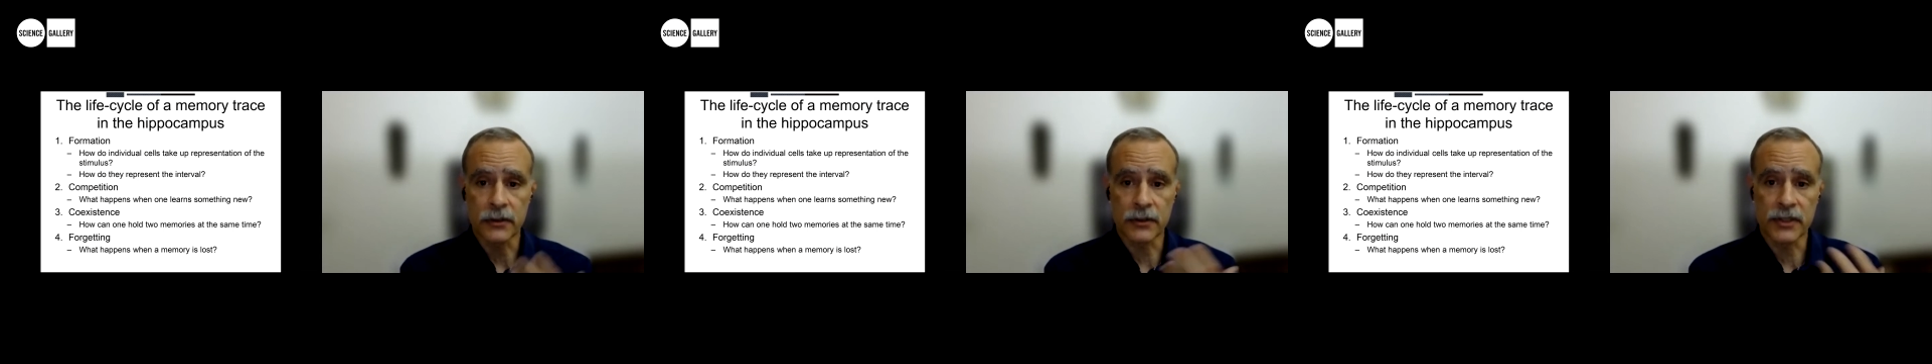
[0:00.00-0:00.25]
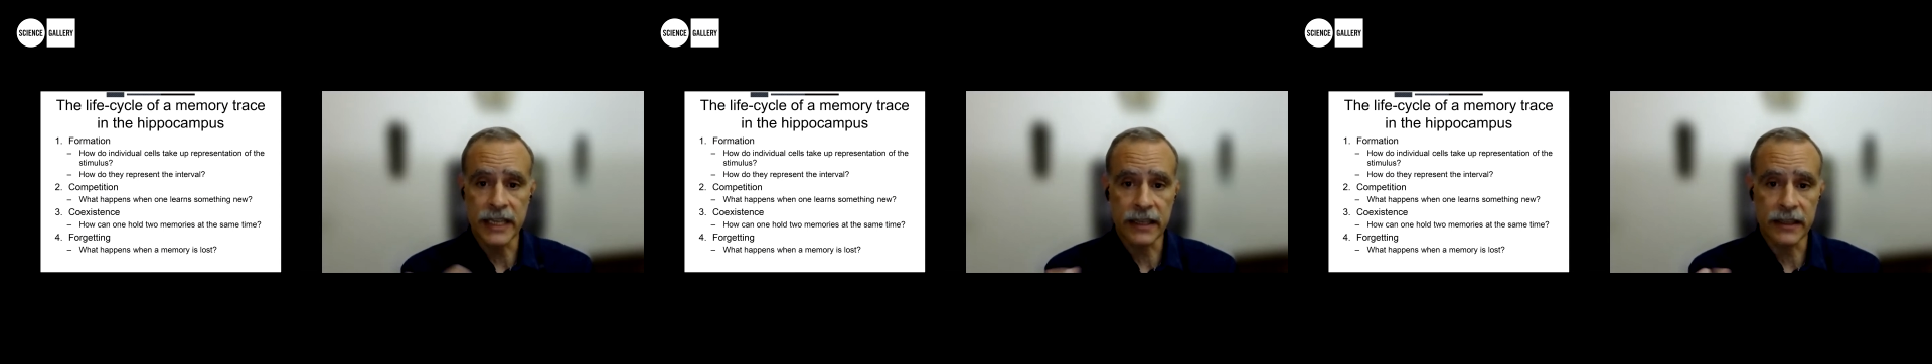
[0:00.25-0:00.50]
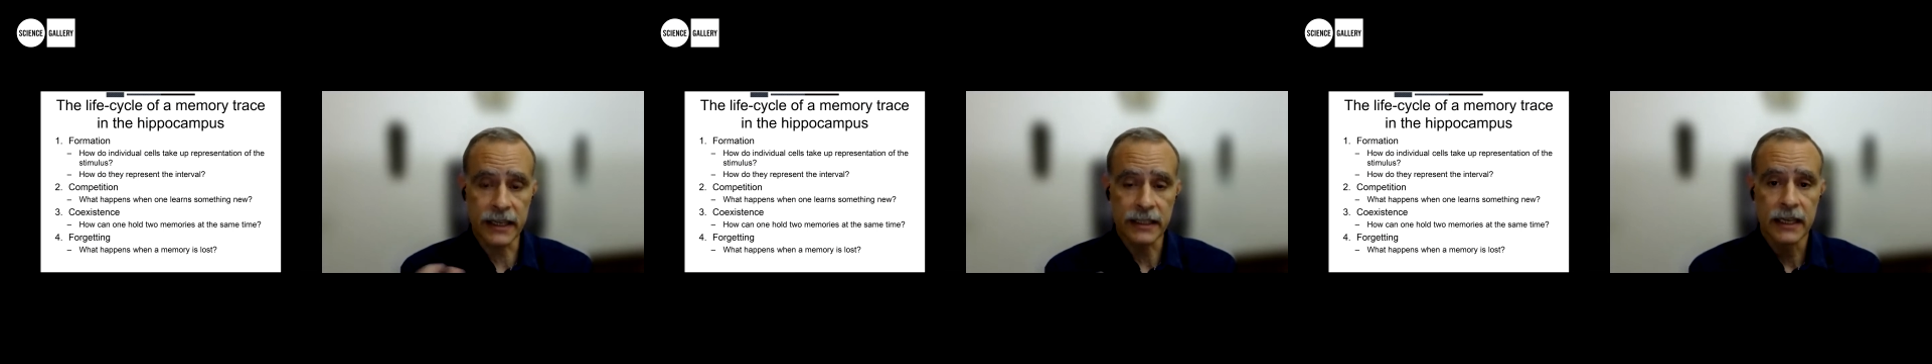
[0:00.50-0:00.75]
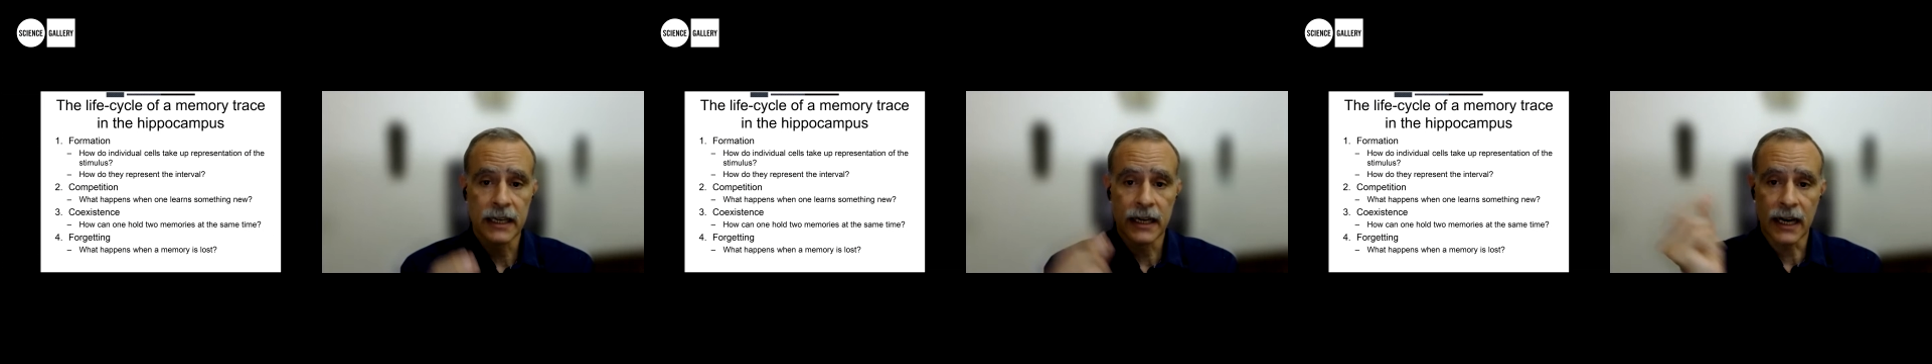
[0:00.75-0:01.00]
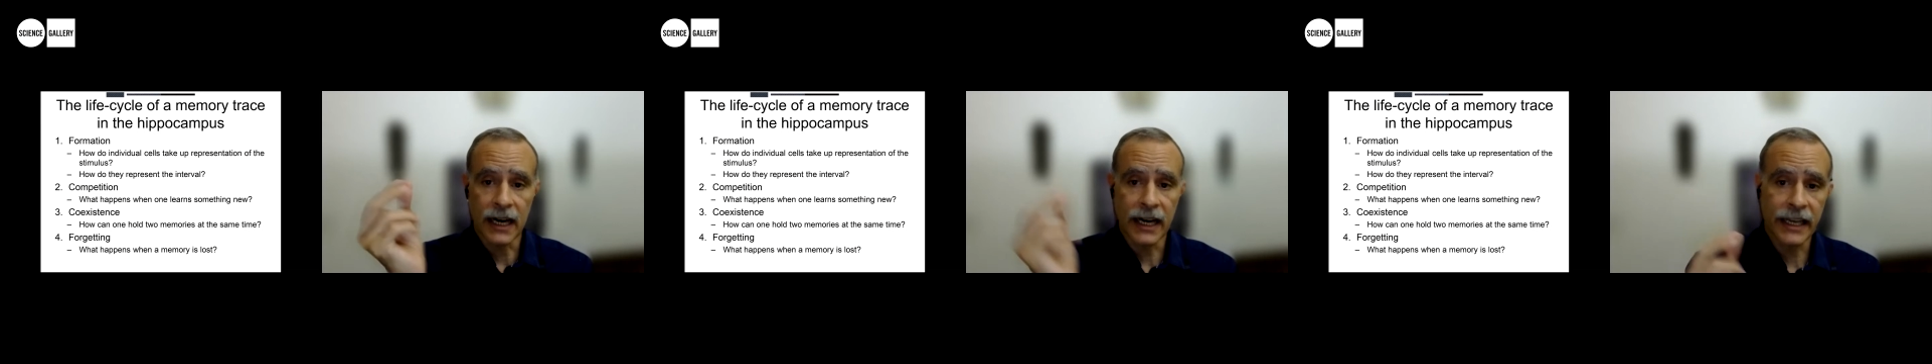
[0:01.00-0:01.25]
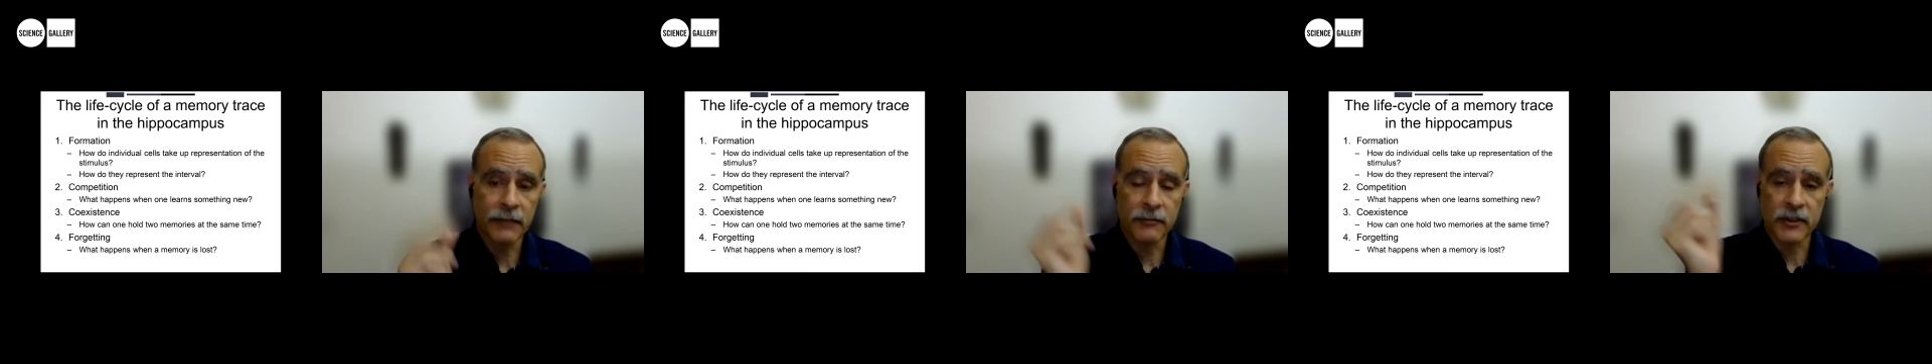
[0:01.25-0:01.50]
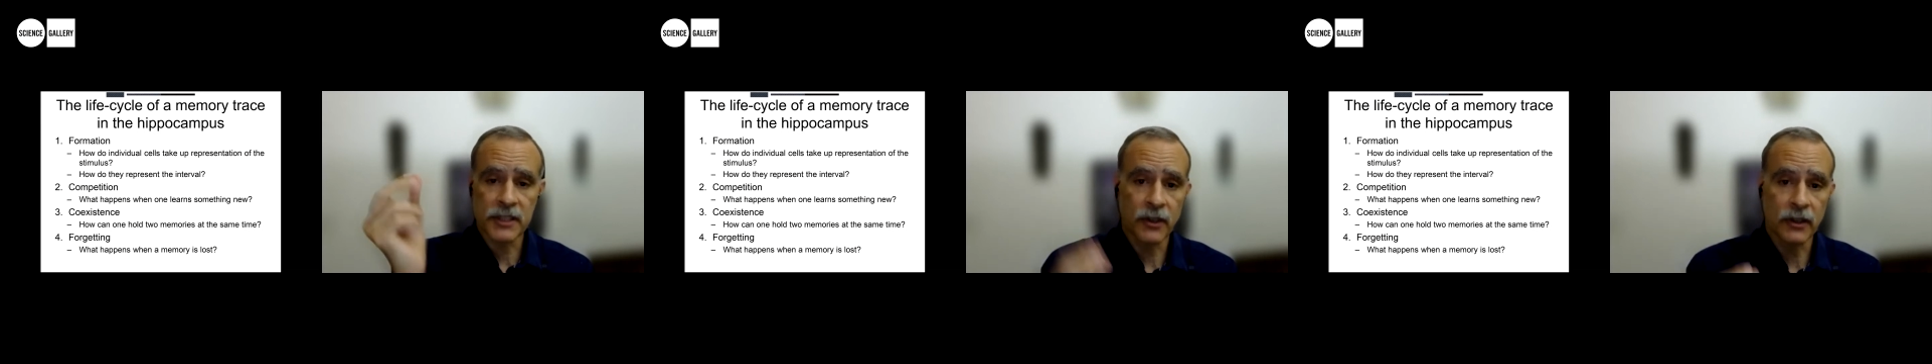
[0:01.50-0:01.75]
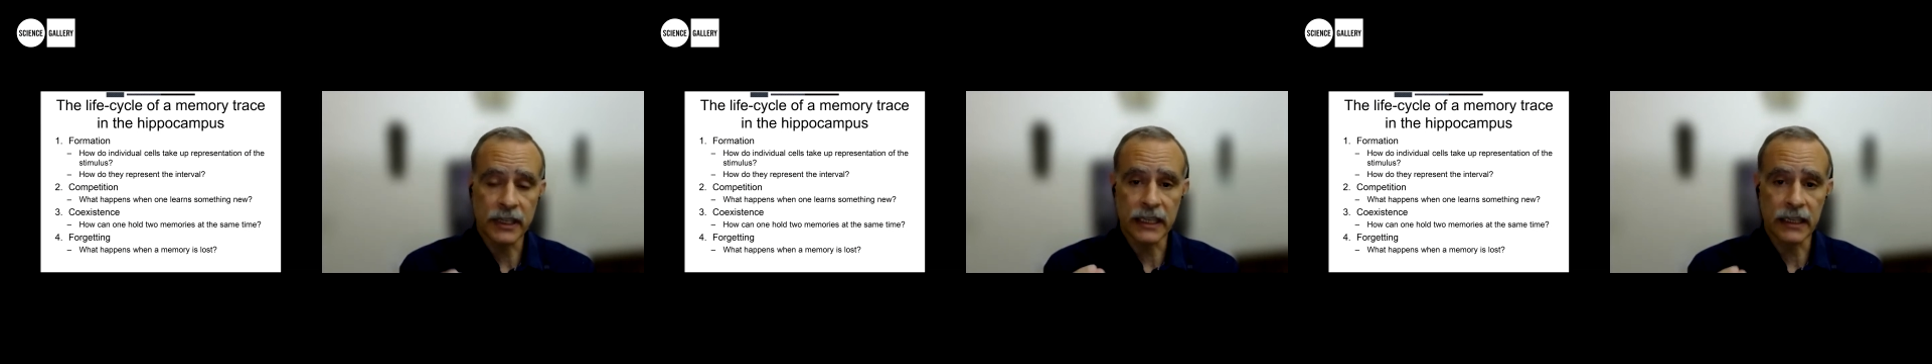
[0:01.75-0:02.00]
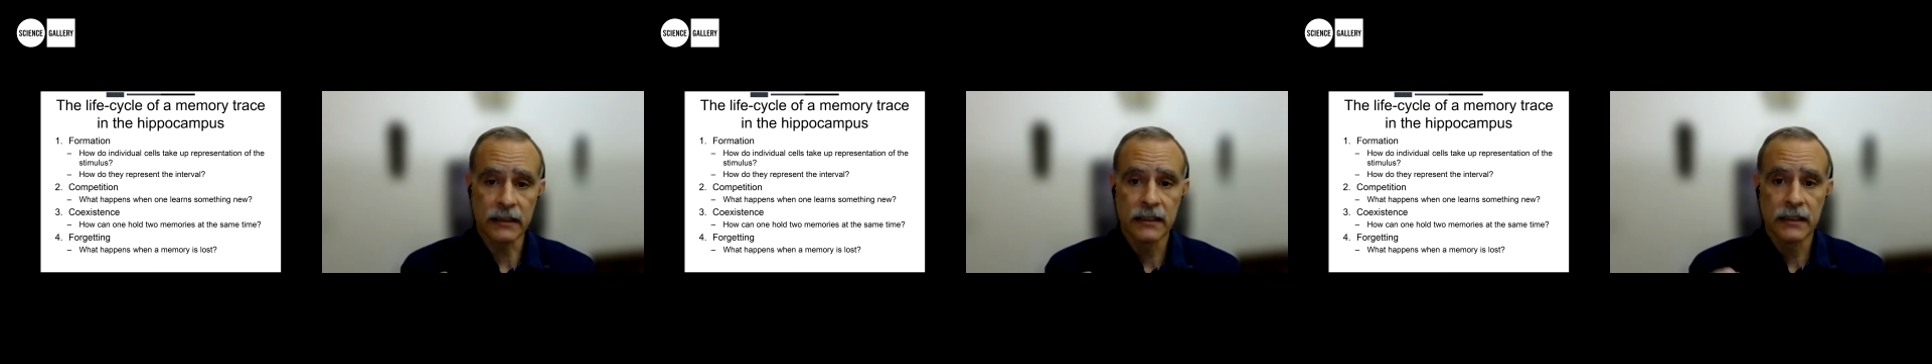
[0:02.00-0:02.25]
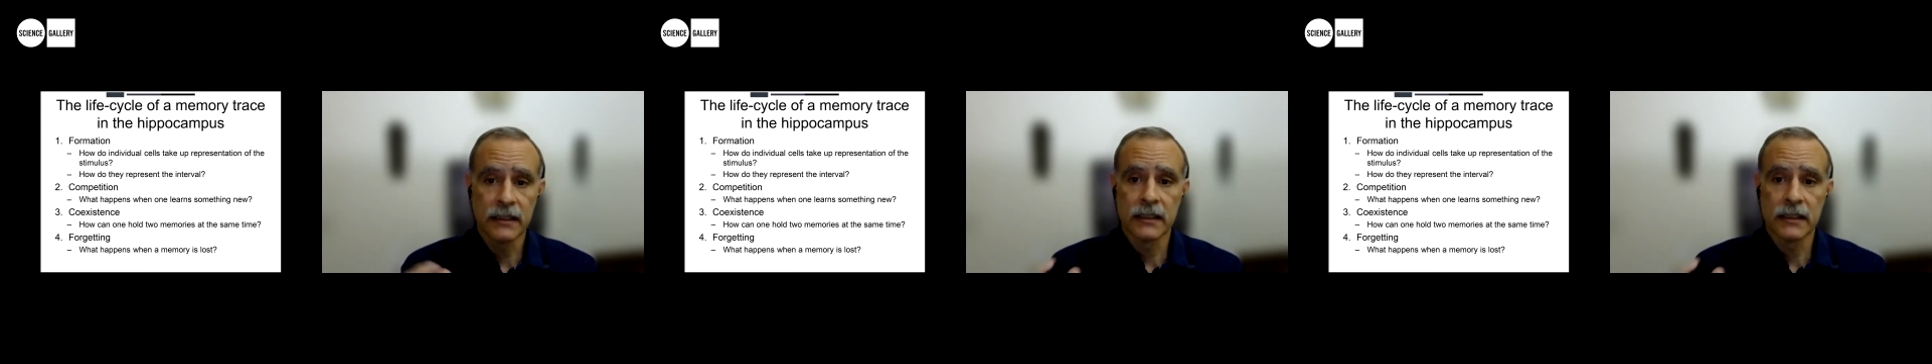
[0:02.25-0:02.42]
say that I am responding,